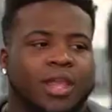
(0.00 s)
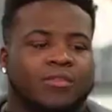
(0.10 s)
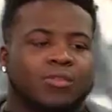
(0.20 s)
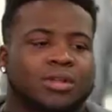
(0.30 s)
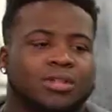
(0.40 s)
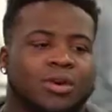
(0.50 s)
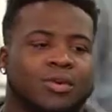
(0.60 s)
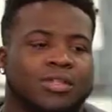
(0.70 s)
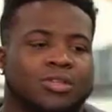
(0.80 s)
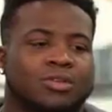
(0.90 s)
Everyone's
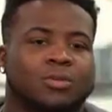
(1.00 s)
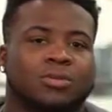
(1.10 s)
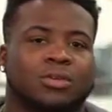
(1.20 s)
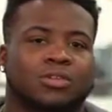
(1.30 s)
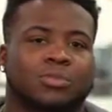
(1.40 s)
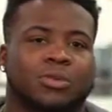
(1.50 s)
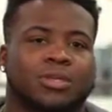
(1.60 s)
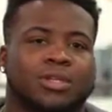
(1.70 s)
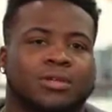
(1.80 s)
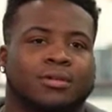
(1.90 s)
always in tune with the
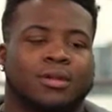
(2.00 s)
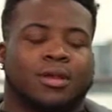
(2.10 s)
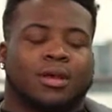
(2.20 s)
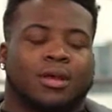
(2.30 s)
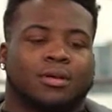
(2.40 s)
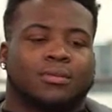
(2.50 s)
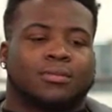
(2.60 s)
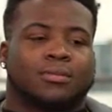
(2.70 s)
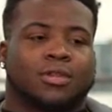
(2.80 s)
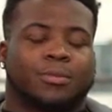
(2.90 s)
sports here,
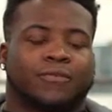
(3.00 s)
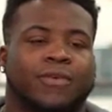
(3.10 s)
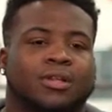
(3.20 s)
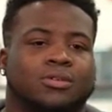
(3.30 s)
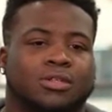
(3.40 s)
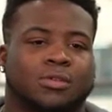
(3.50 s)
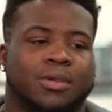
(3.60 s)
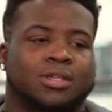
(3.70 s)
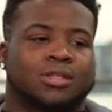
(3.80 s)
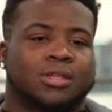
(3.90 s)
the professors
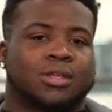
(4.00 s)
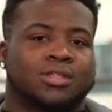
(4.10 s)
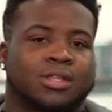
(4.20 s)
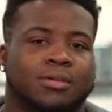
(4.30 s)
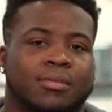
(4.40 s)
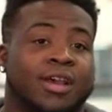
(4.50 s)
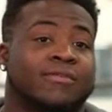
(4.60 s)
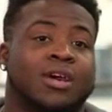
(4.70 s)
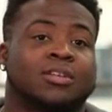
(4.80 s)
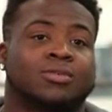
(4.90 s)
especially, because my
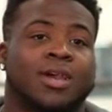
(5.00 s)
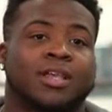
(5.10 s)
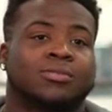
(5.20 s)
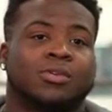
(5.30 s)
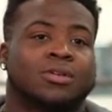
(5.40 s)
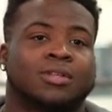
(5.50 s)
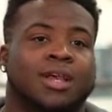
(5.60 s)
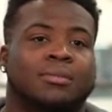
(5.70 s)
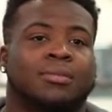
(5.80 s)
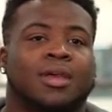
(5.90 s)
advisor will ask me all the
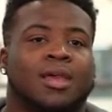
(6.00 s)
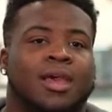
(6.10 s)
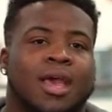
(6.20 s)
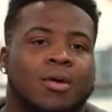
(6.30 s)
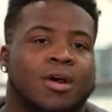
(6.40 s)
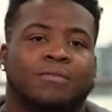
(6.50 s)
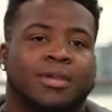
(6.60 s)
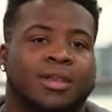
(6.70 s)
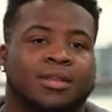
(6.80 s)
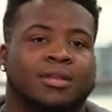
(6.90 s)
time how I've
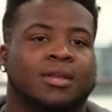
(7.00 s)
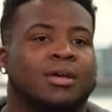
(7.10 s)
been